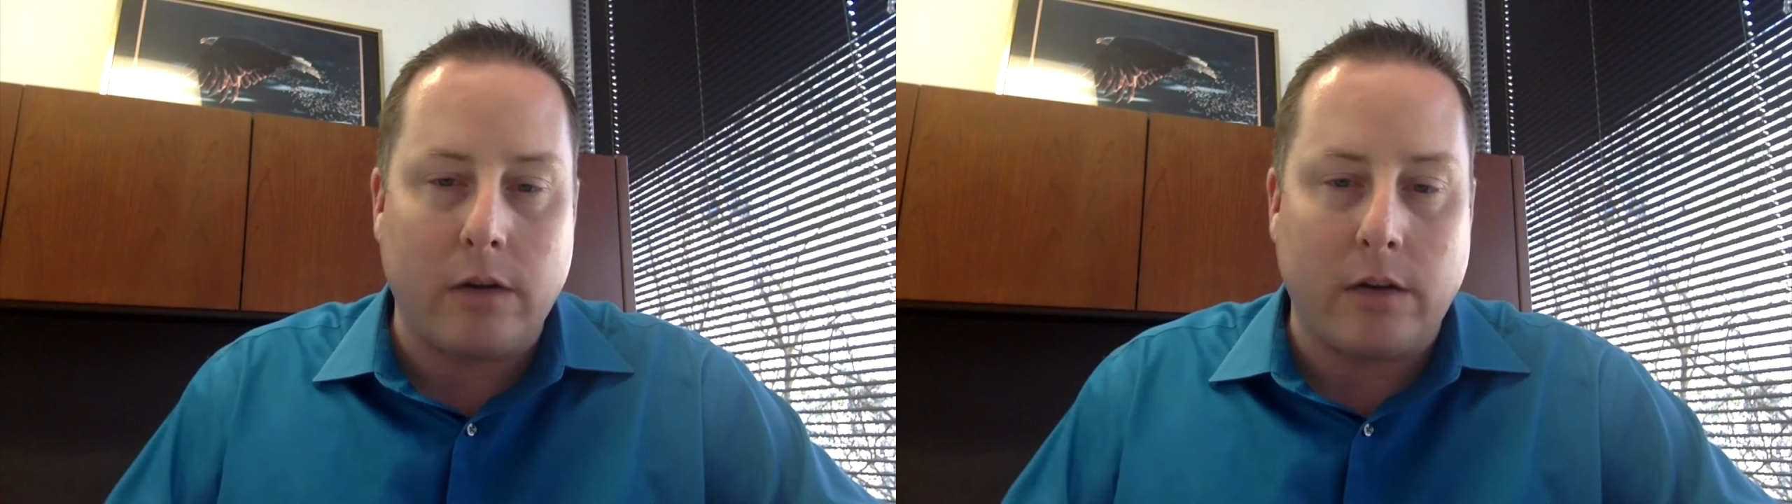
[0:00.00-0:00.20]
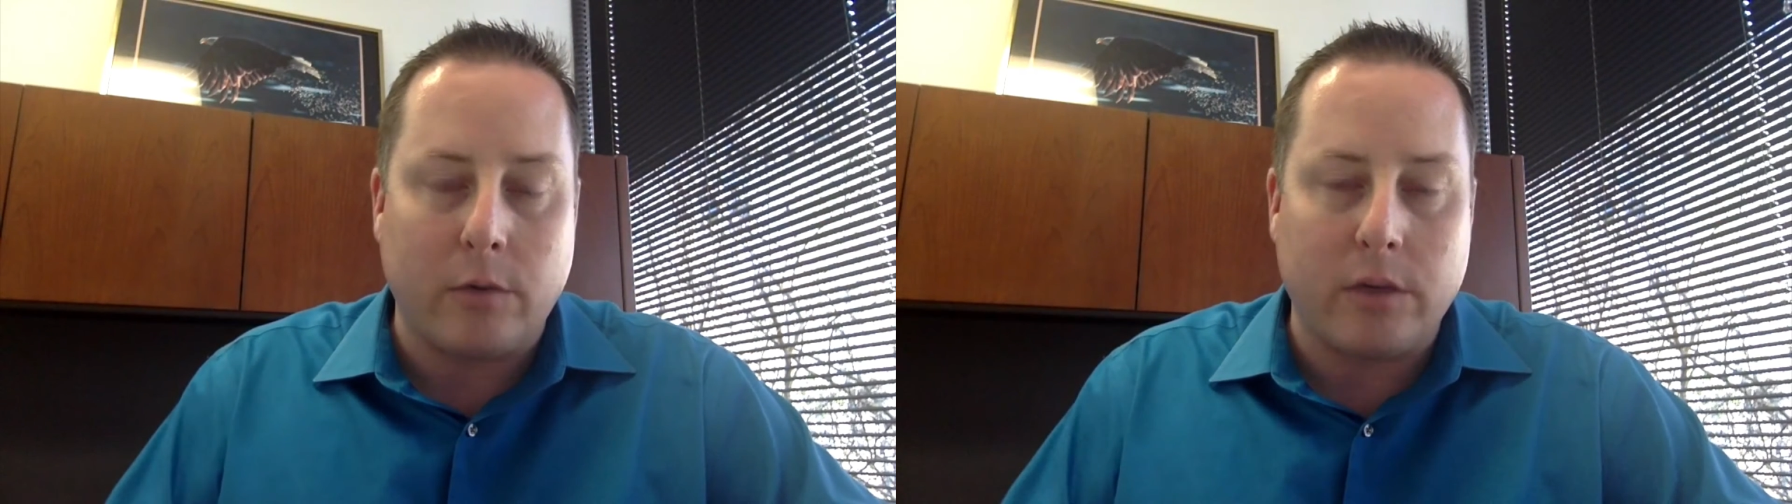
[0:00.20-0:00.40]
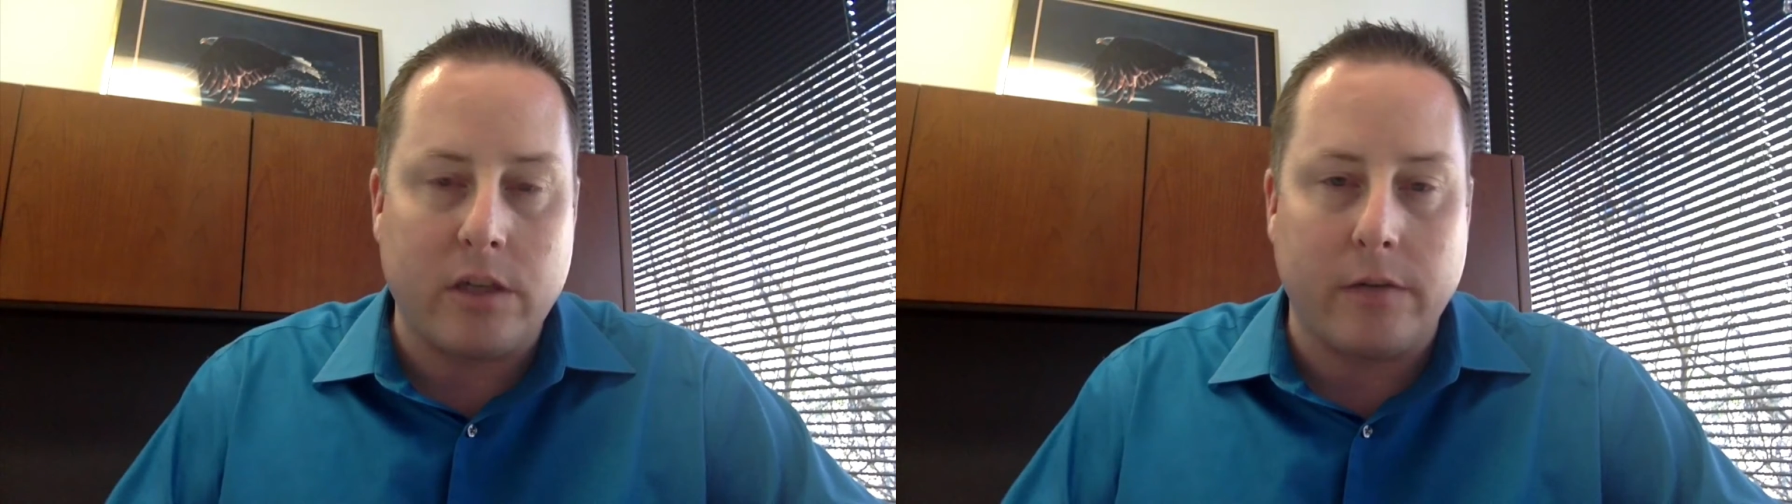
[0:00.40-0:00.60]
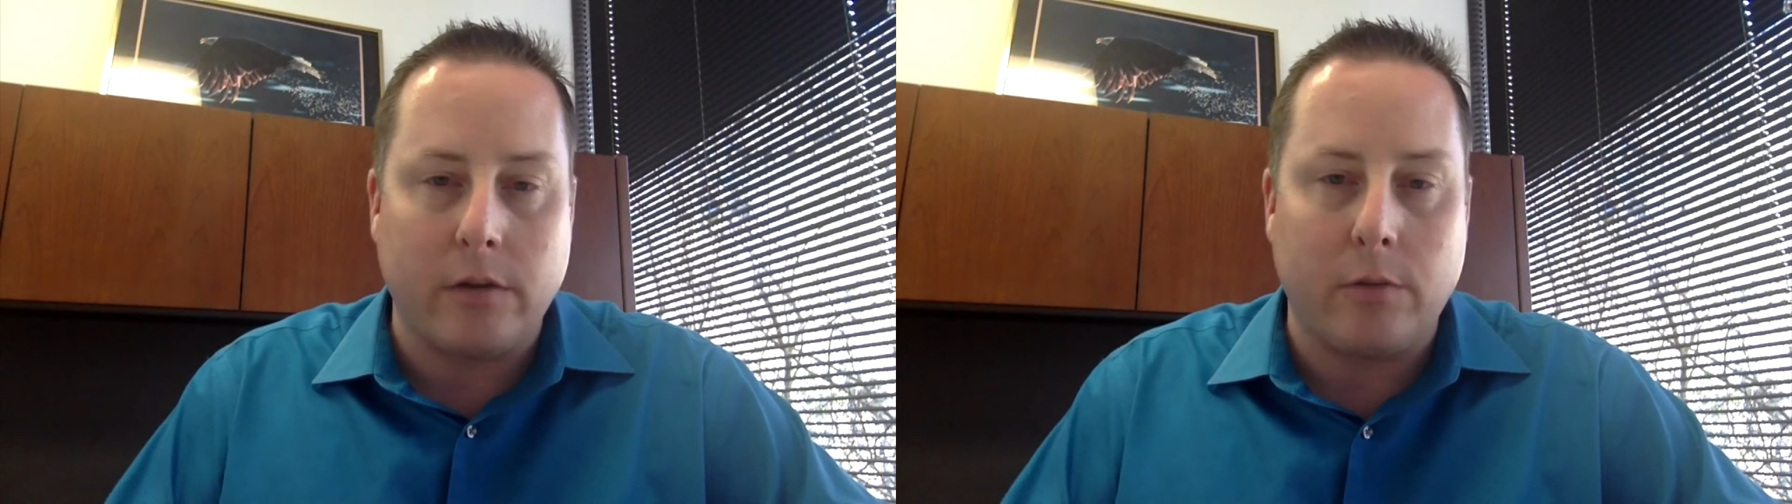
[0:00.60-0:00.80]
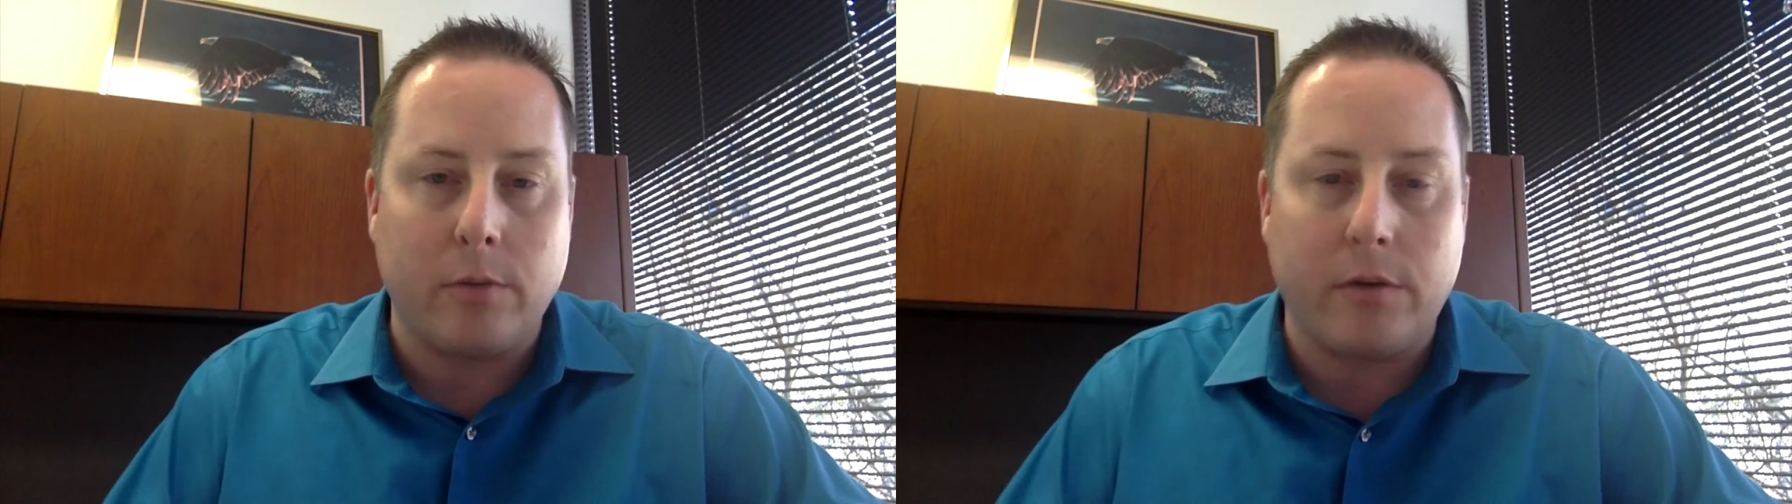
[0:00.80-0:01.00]
and receive a
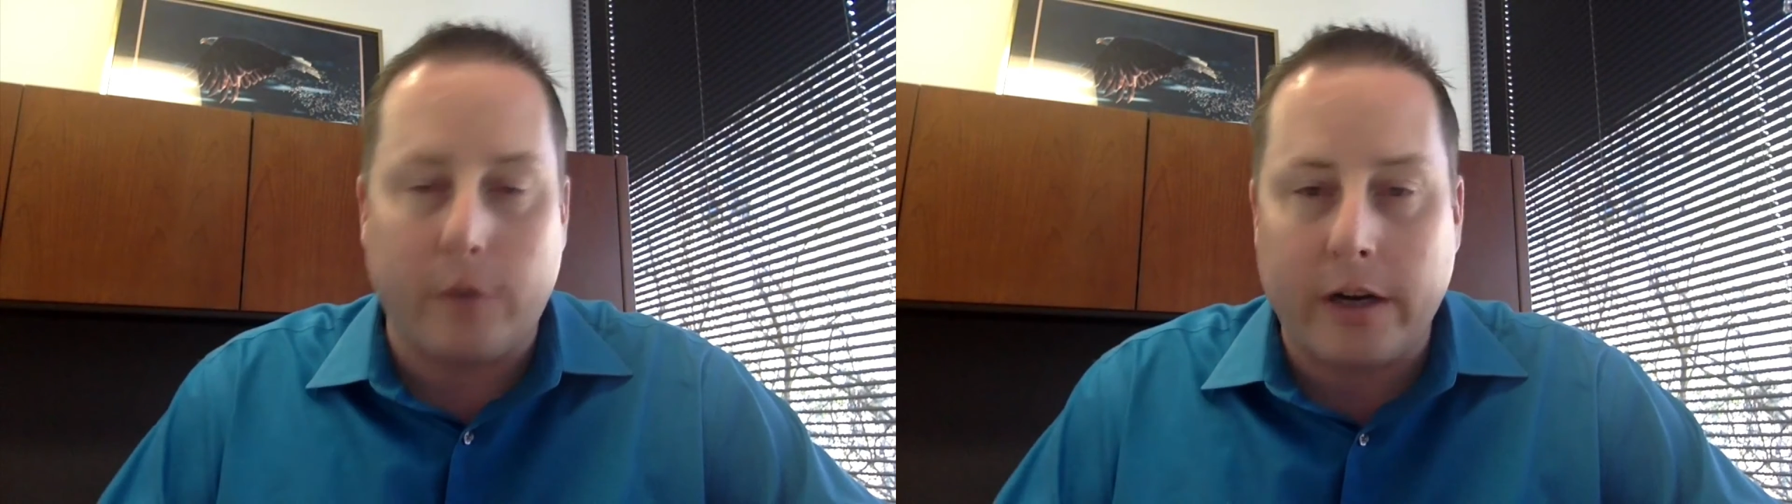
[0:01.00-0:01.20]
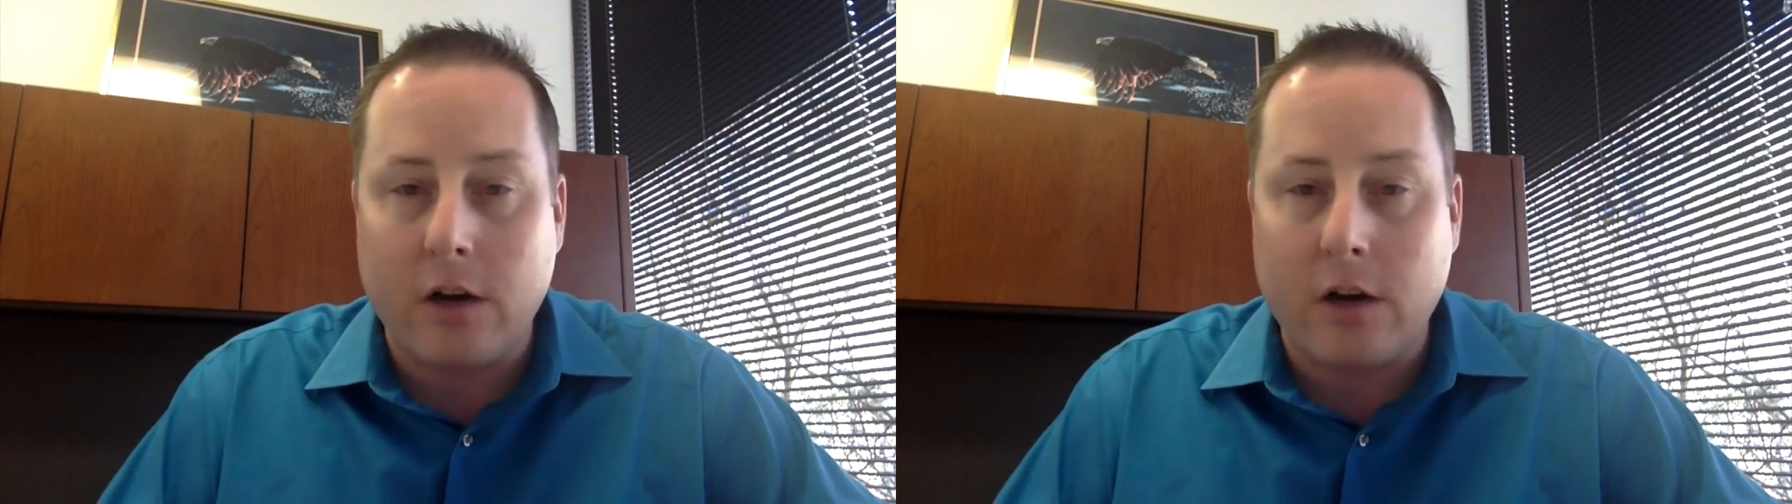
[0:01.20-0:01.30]
little bit of free